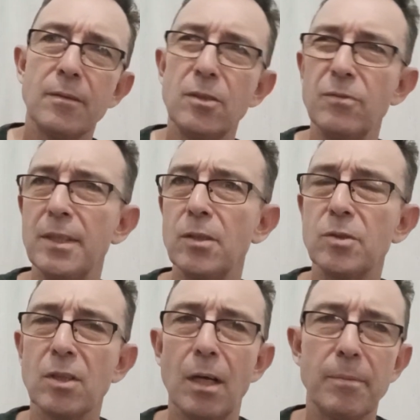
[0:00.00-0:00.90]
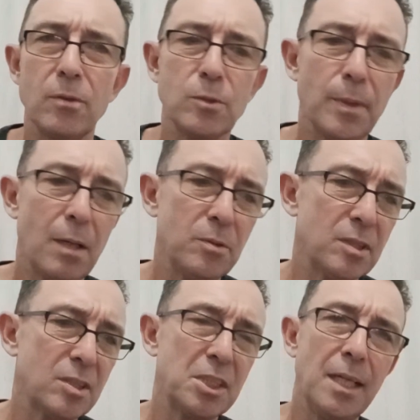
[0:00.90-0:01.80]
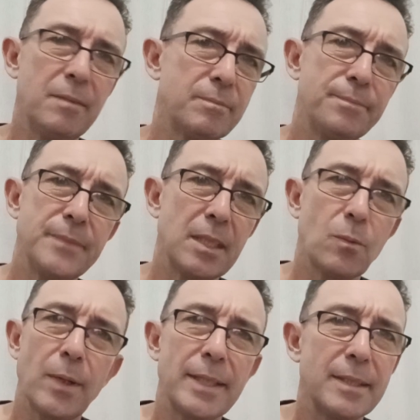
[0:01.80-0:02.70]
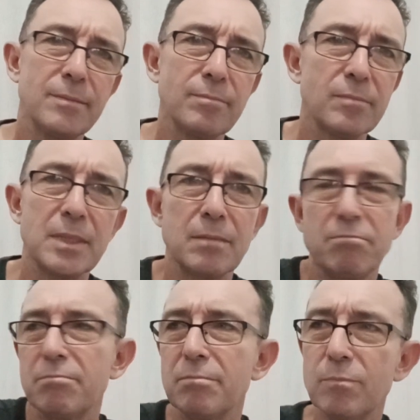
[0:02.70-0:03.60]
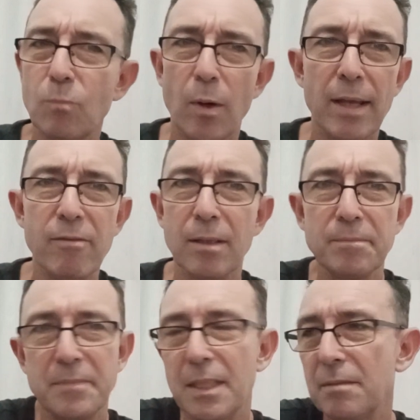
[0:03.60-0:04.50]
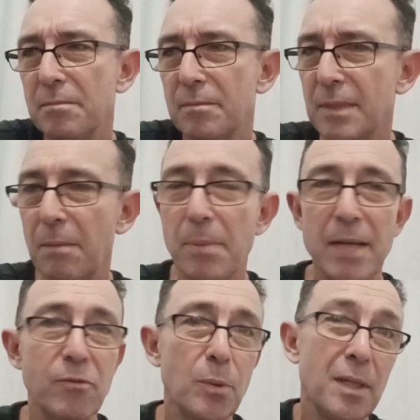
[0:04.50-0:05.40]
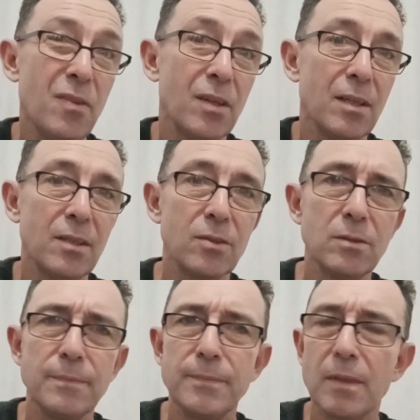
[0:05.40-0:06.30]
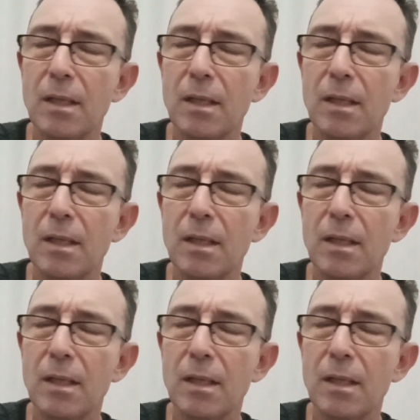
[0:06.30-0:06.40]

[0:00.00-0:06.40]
Couldn't really do Skype calls, but I was just chilling, you know, waiting to whatever, you know, get paid for doing nothing, I thought.